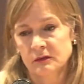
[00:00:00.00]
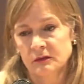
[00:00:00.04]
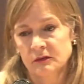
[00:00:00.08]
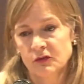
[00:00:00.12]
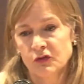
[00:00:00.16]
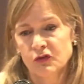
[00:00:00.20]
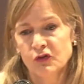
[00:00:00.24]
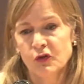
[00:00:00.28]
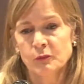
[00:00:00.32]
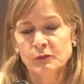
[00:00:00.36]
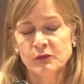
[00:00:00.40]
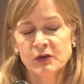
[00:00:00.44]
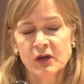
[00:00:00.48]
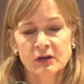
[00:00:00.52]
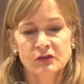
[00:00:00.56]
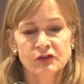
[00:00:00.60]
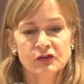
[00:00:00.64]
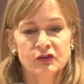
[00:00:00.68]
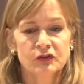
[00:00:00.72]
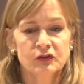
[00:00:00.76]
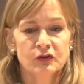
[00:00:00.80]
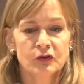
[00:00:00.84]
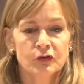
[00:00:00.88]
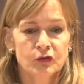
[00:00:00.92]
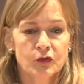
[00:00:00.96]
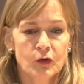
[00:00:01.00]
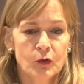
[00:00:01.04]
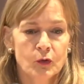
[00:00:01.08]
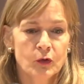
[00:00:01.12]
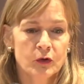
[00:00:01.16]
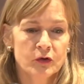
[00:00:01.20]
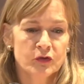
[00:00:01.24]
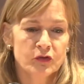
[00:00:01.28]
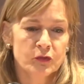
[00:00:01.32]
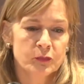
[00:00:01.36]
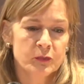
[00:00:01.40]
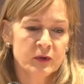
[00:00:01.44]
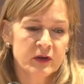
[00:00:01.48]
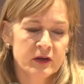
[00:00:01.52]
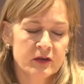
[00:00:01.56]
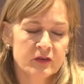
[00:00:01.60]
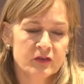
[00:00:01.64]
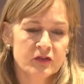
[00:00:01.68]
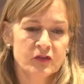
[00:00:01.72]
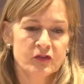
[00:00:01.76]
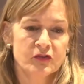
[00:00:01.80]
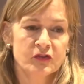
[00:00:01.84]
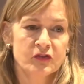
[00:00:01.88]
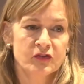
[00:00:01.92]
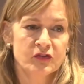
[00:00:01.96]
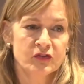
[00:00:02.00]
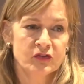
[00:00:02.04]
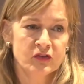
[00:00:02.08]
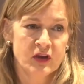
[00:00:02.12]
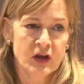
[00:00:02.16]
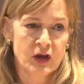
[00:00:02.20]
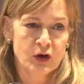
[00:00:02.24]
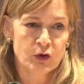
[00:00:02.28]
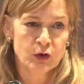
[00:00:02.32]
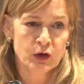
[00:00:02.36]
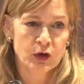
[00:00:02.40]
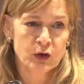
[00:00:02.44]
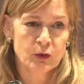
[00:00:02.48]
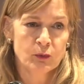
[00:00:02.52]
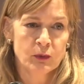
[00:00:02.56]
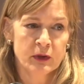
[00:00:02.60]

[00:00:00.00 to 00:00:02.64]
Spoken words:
some tension, of course, because it's scary